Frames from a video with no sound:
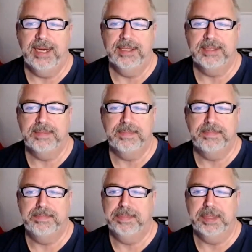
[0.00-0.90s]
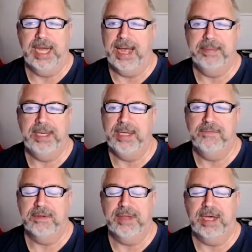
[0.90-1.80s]
And it's been
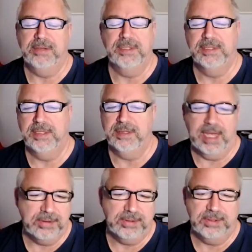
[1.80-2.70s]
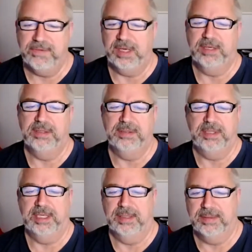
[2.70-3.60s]
happening for thousands and thousands of years,
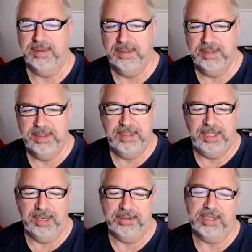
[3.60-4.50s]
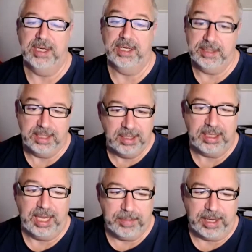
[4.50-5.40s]
and you know it's going to continue
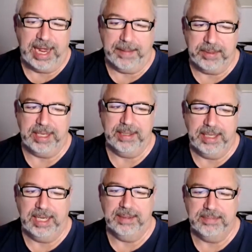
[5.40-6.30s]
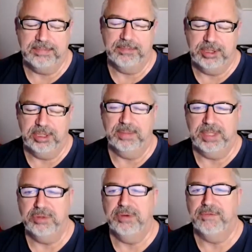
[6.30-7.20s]
to keep on happening, and we shouldn't
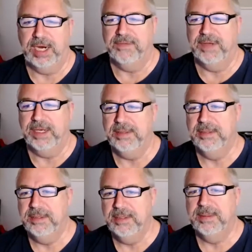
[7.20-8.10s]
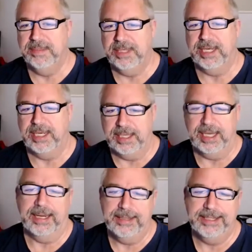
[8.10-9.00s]
be too afraid of it but uh,
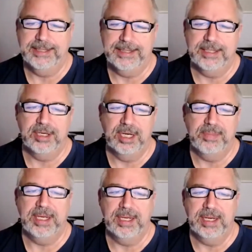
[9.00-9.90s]
yeah, it's still going to be.